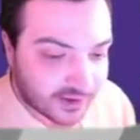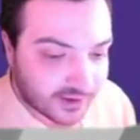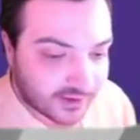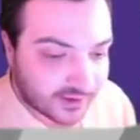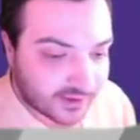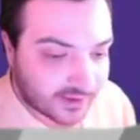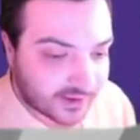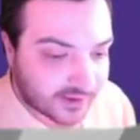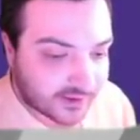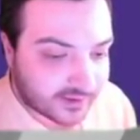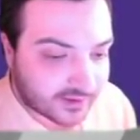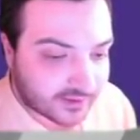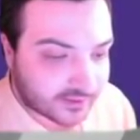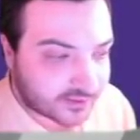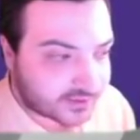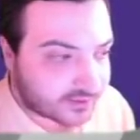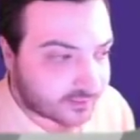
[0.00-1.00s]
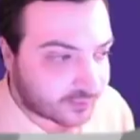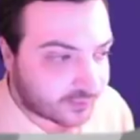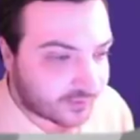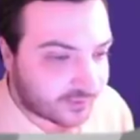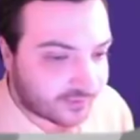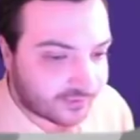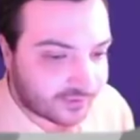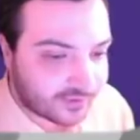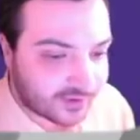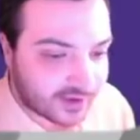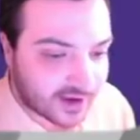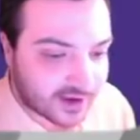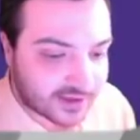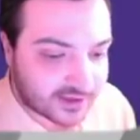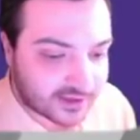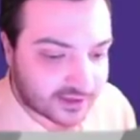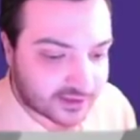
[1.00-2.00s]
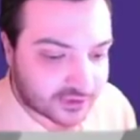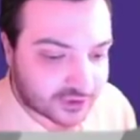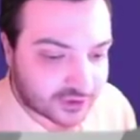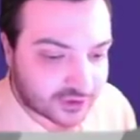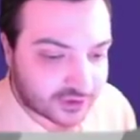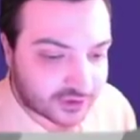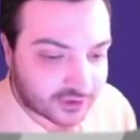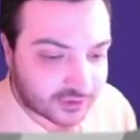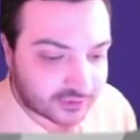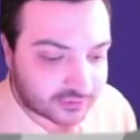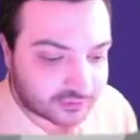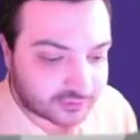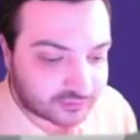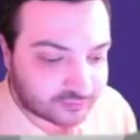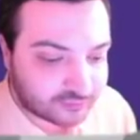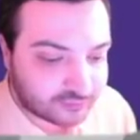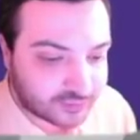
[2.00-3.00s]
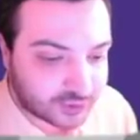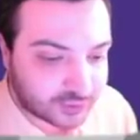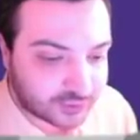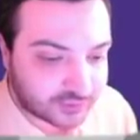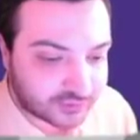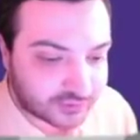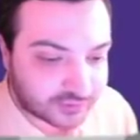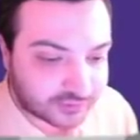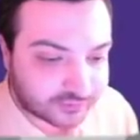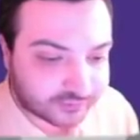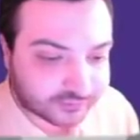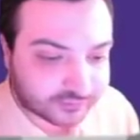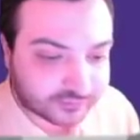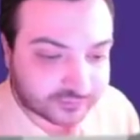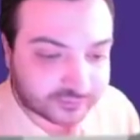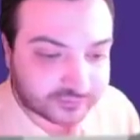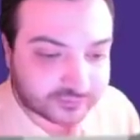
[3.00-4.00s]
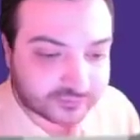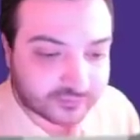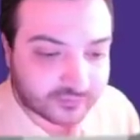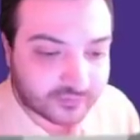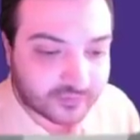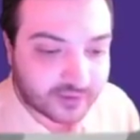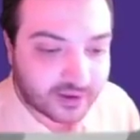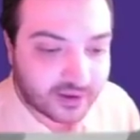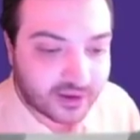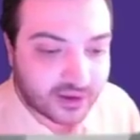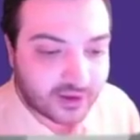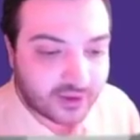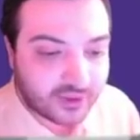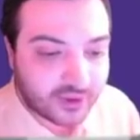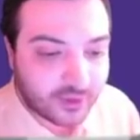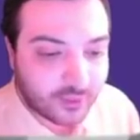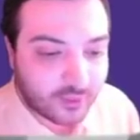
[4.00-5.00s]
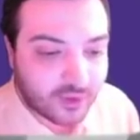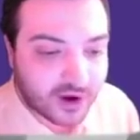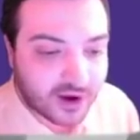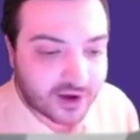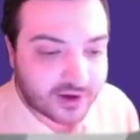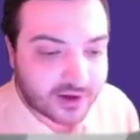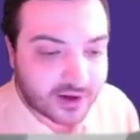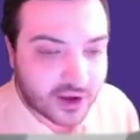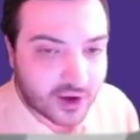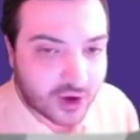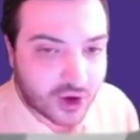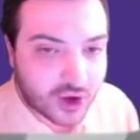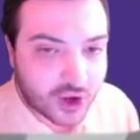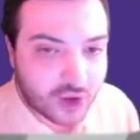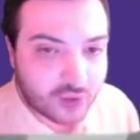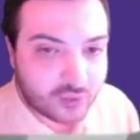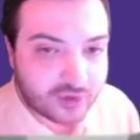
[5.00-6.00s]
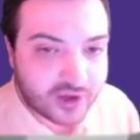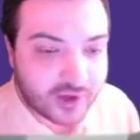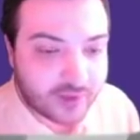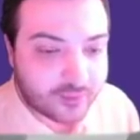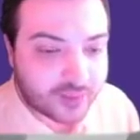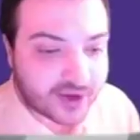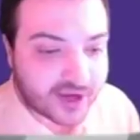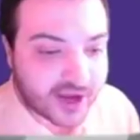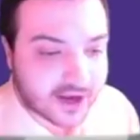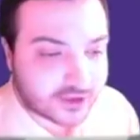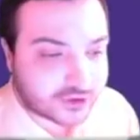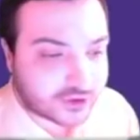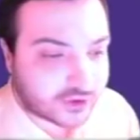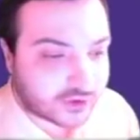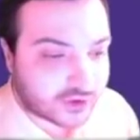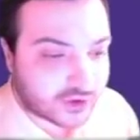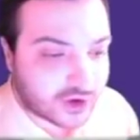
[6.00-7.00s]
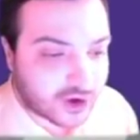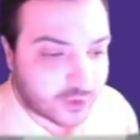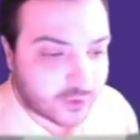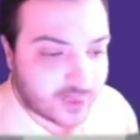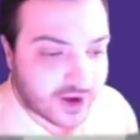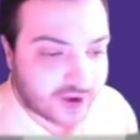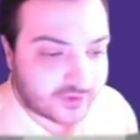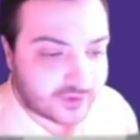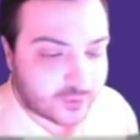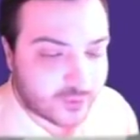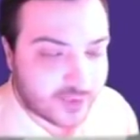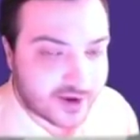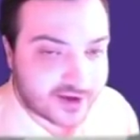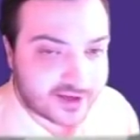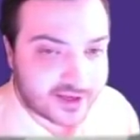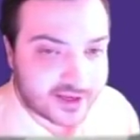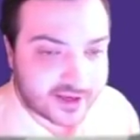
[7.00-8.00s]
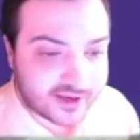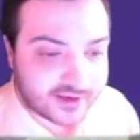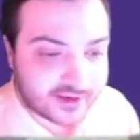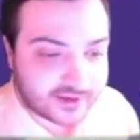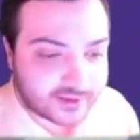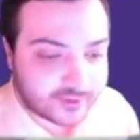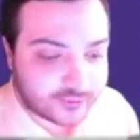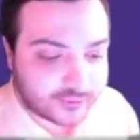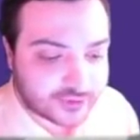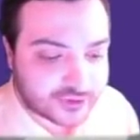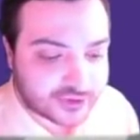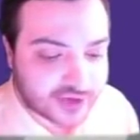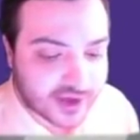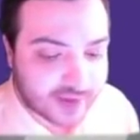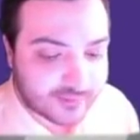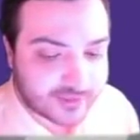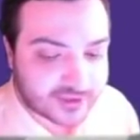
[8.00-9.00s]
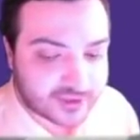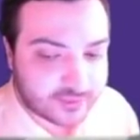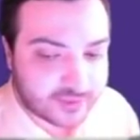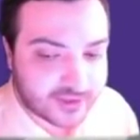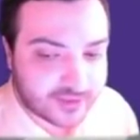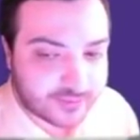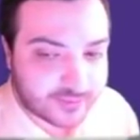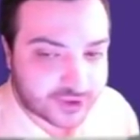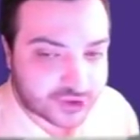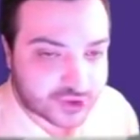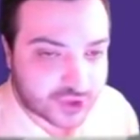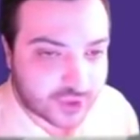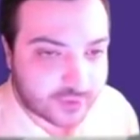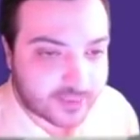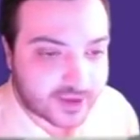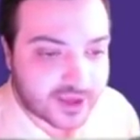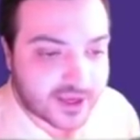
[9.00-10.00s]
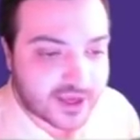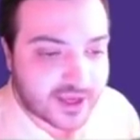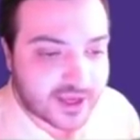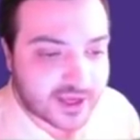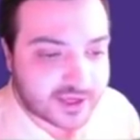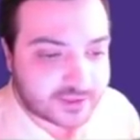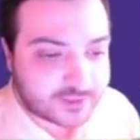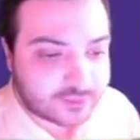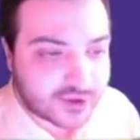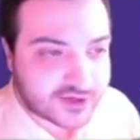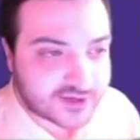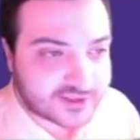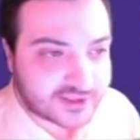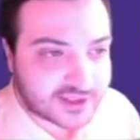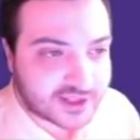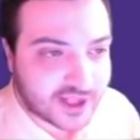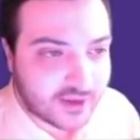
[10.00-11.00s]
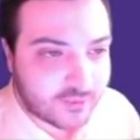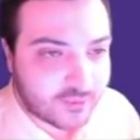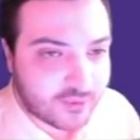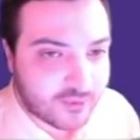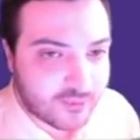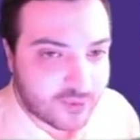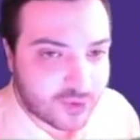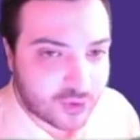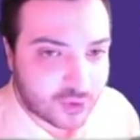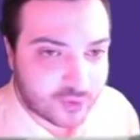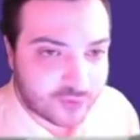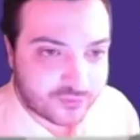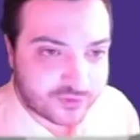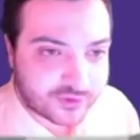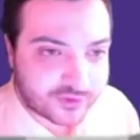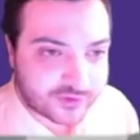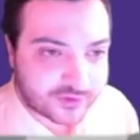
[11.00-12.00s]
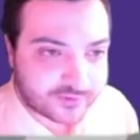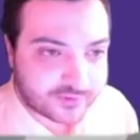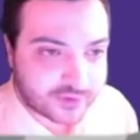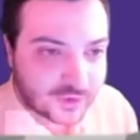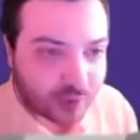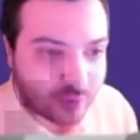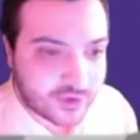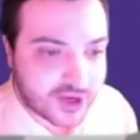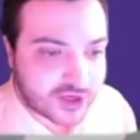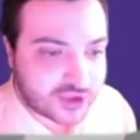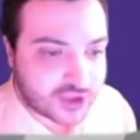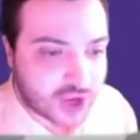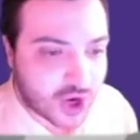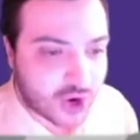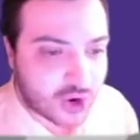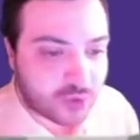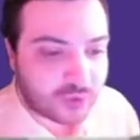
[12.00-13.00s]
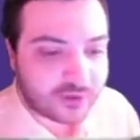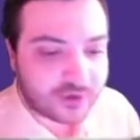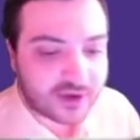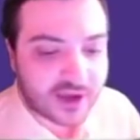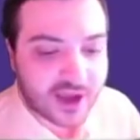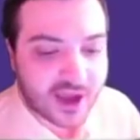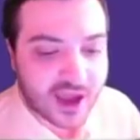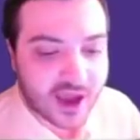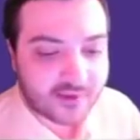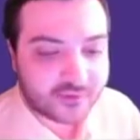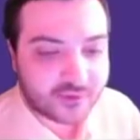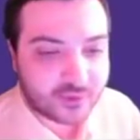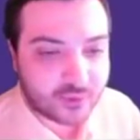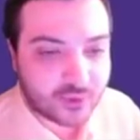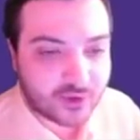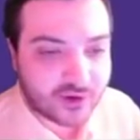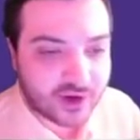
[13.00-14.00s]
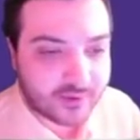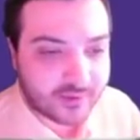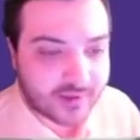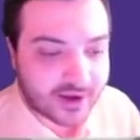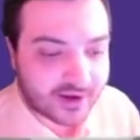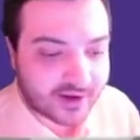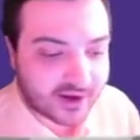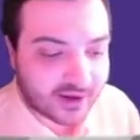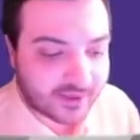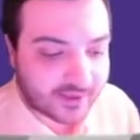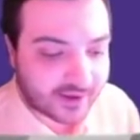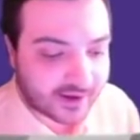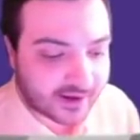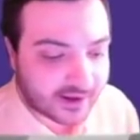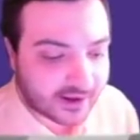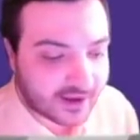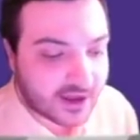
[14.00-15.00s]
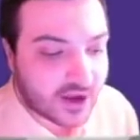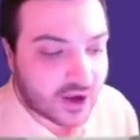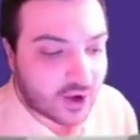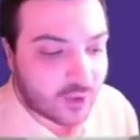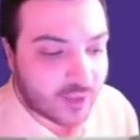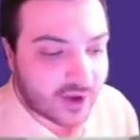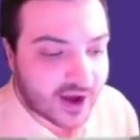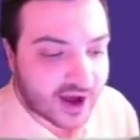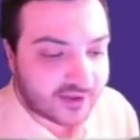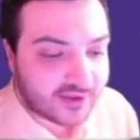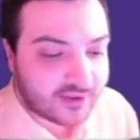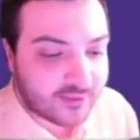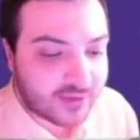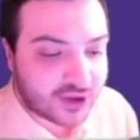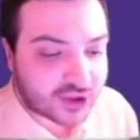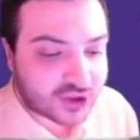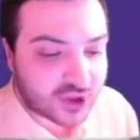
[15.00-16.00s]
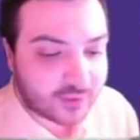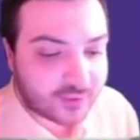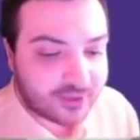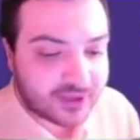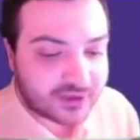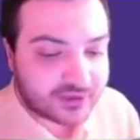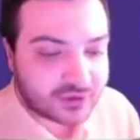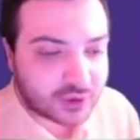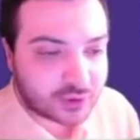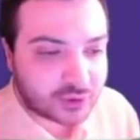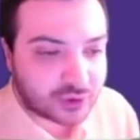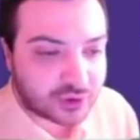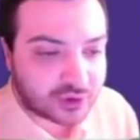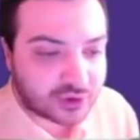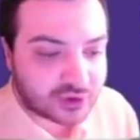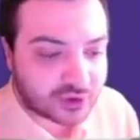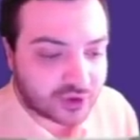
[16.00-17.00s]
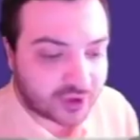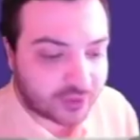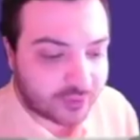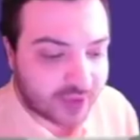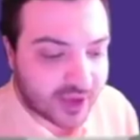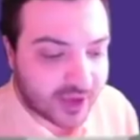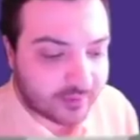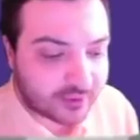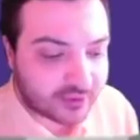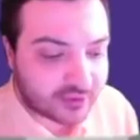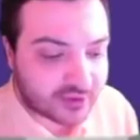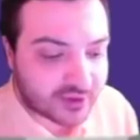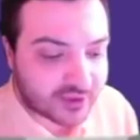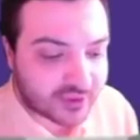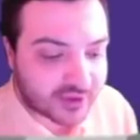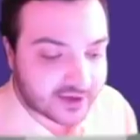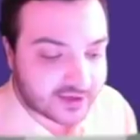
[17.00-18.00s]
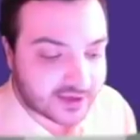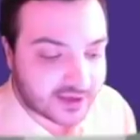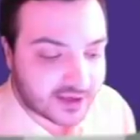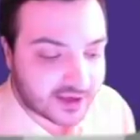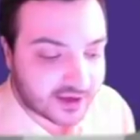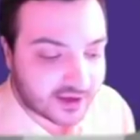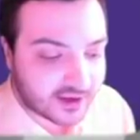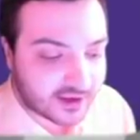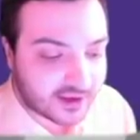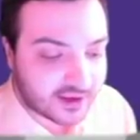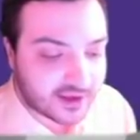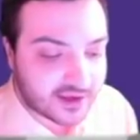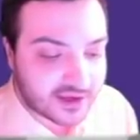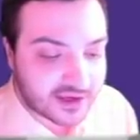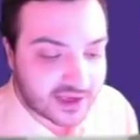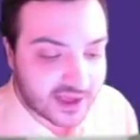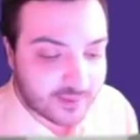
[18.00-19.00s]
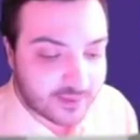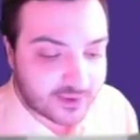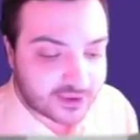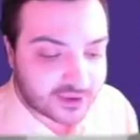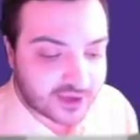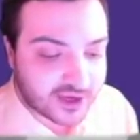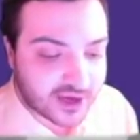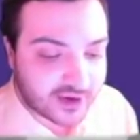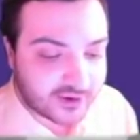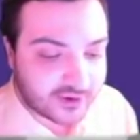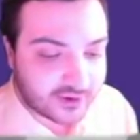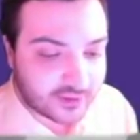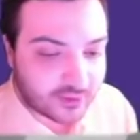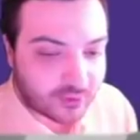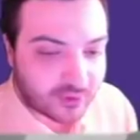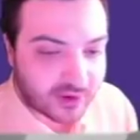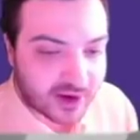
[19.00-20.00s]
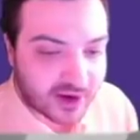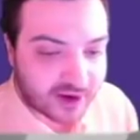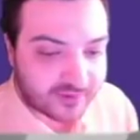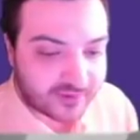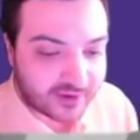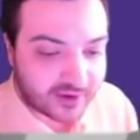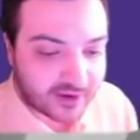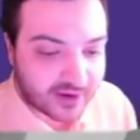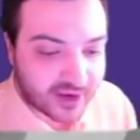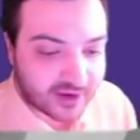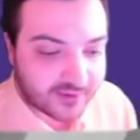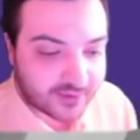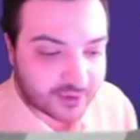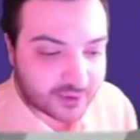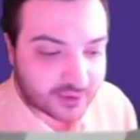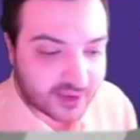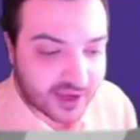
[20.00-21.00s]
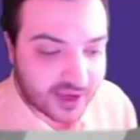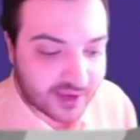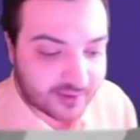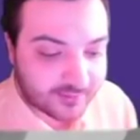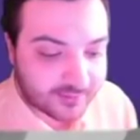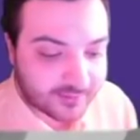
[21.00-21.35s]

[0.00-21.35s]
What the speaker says: Then there is the move of knight takes g2. Beautiful. The one and only protector around the white king, which happened to be the bishop, is presently removed. We don't have to worry about anything. Without the bishop, he is no longer going to be able to defend the king, keep it together, or have a good game.